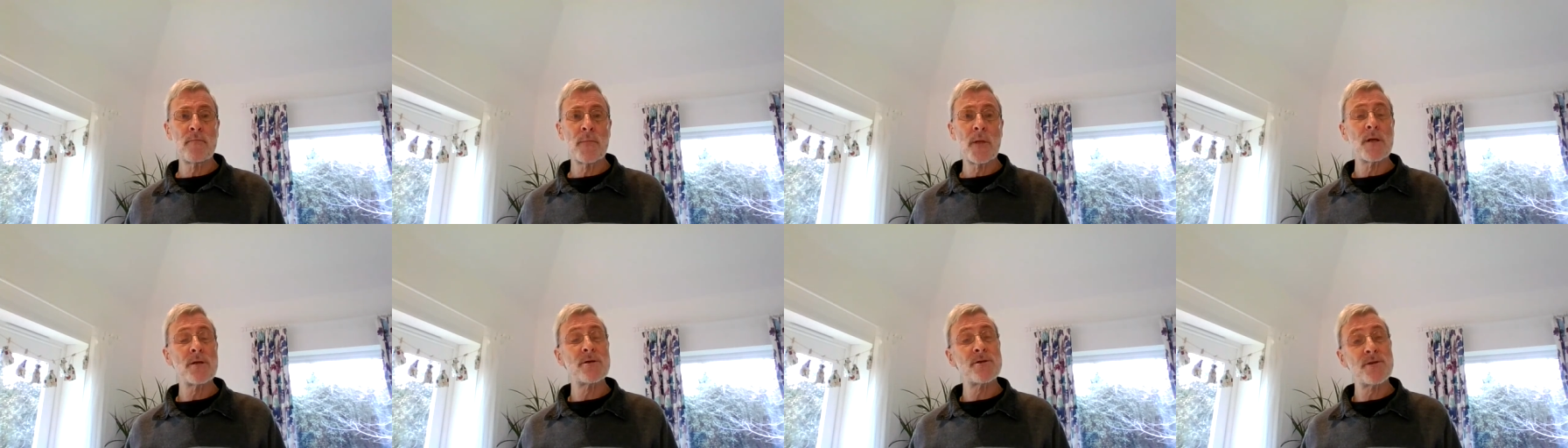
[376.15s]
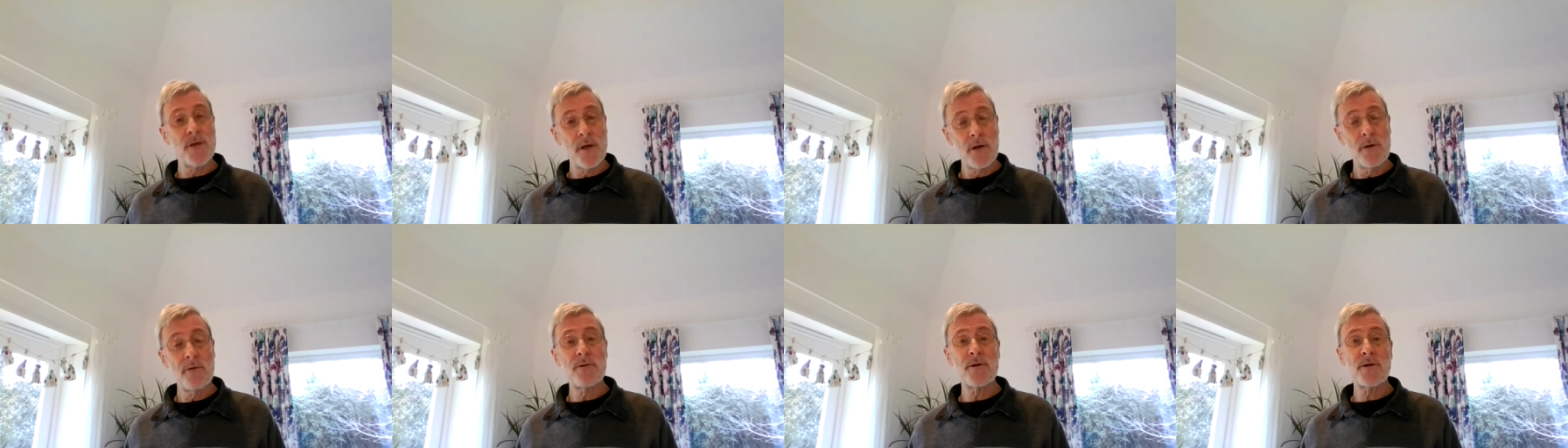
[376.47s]

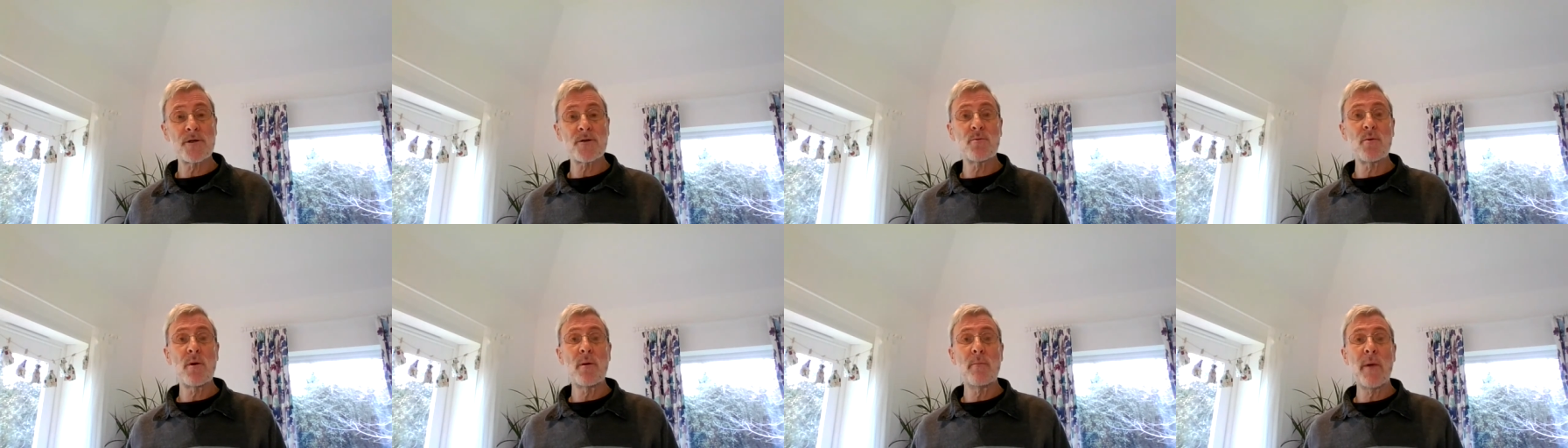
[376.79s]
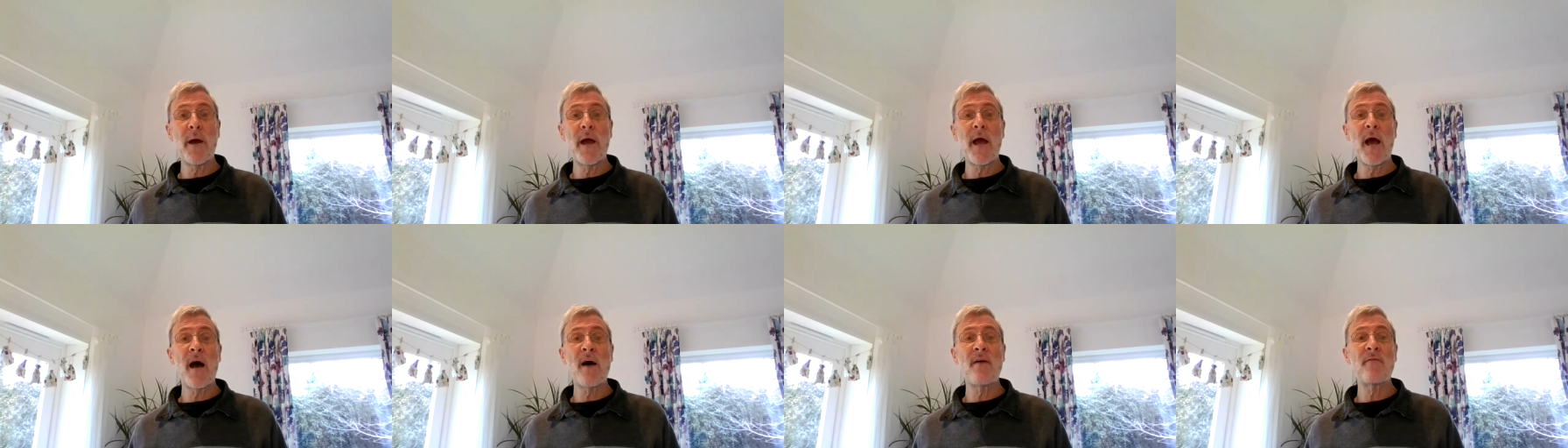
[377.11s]
so that we
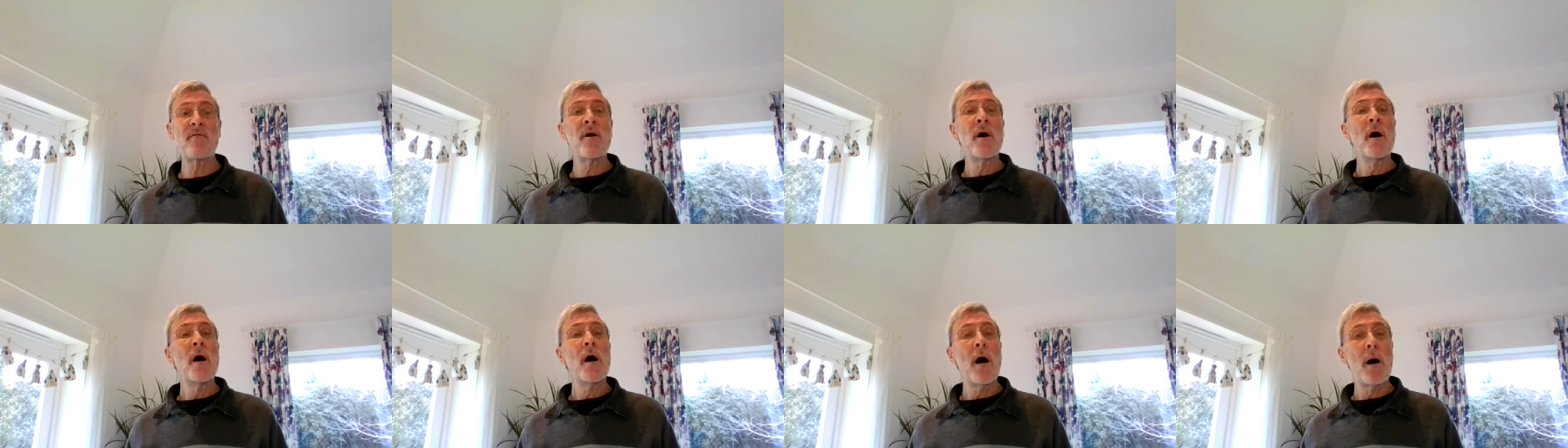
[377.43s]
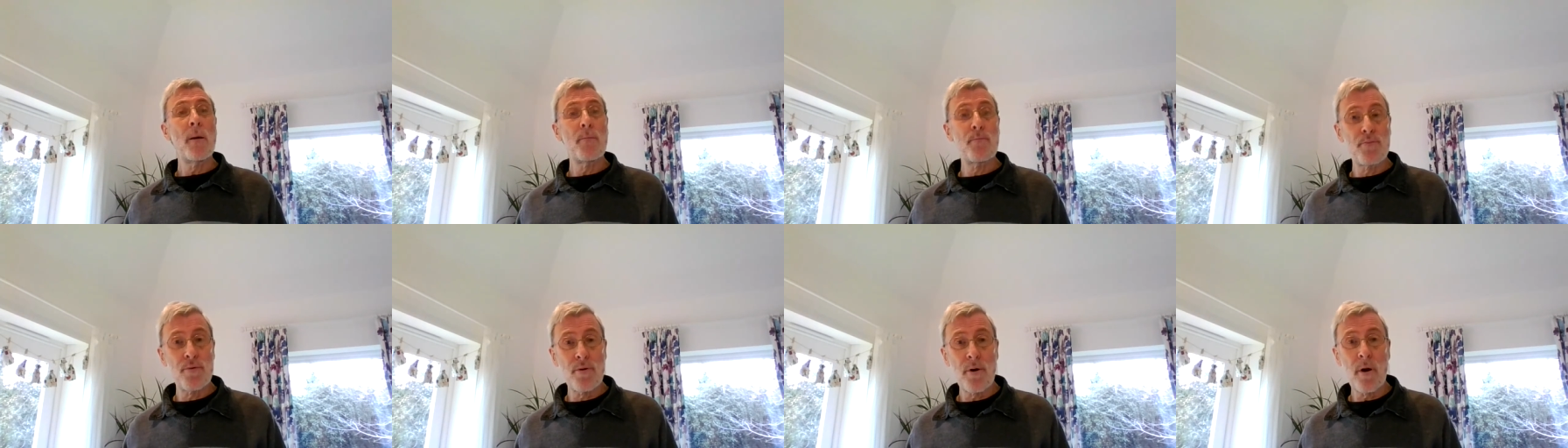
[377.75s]
may have a
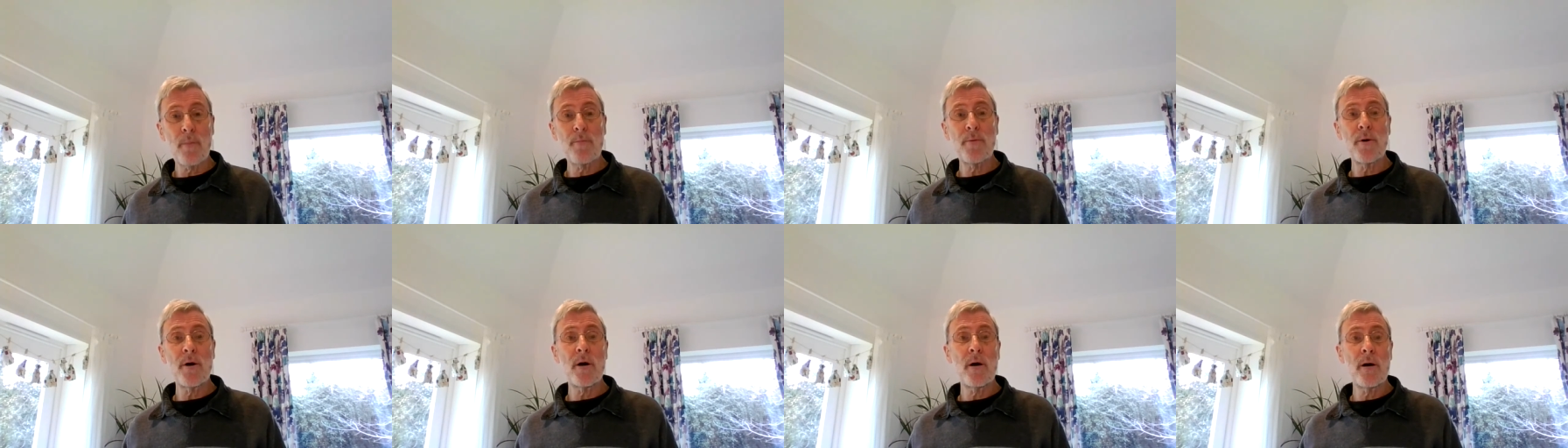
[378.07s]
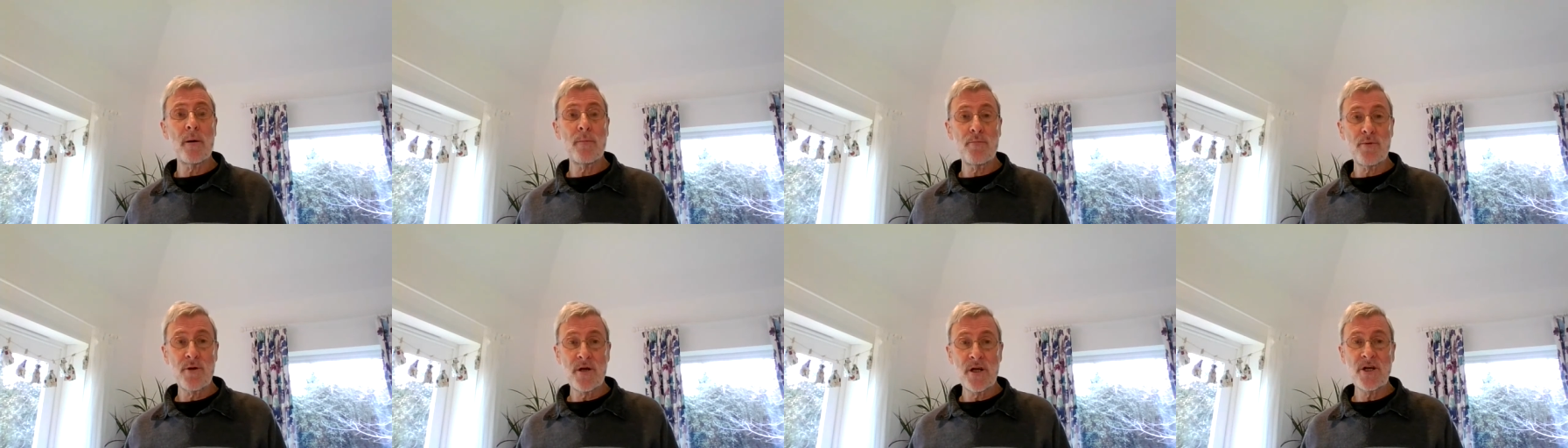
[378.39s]
proper
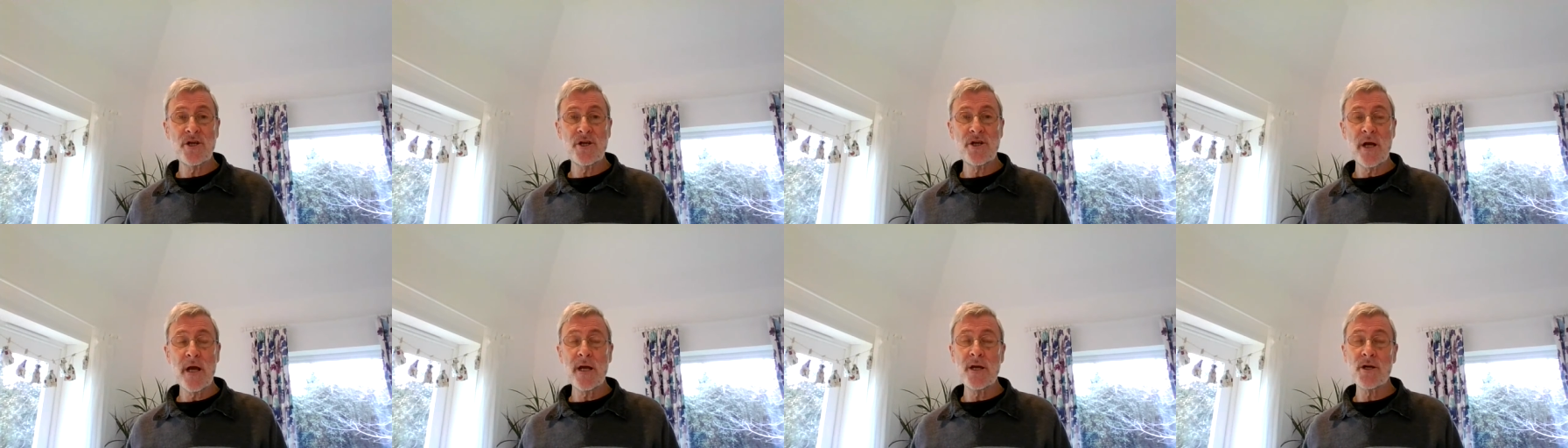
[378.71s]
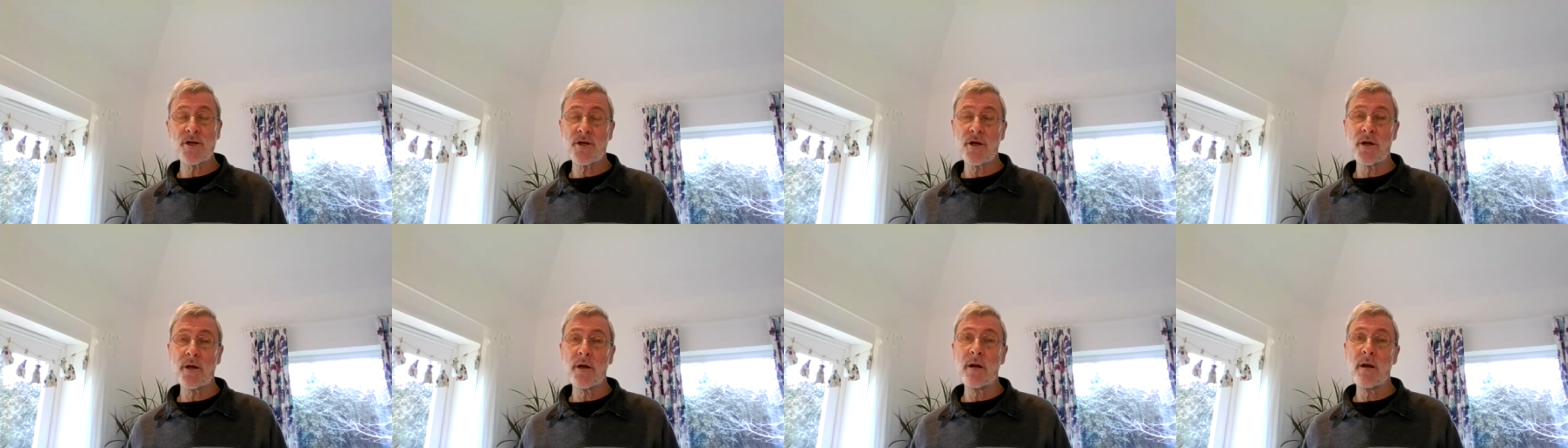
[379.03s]

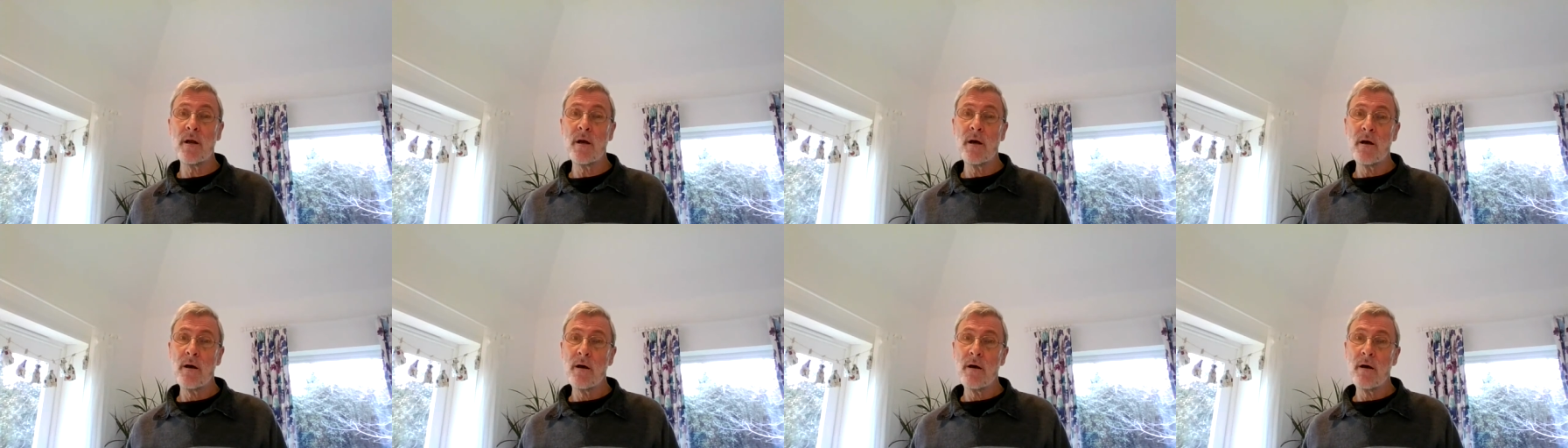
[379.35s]
appreciation